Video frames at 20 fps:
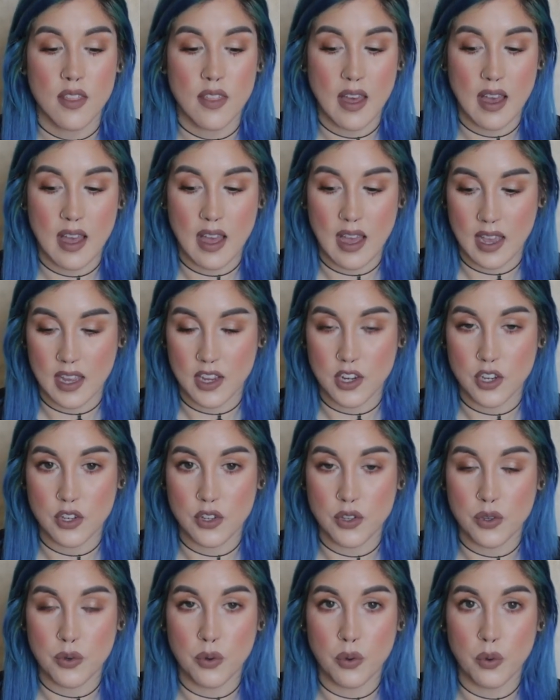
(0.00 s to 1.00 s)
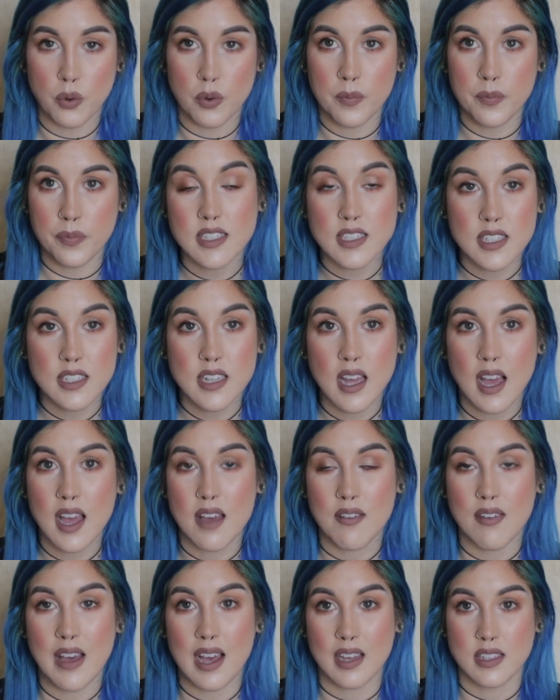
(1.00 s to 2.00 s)
that I knew did not
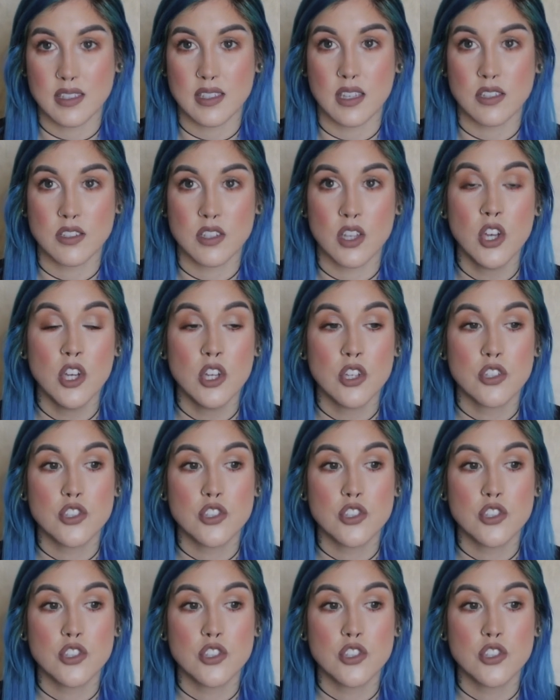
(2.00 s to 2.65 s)
have access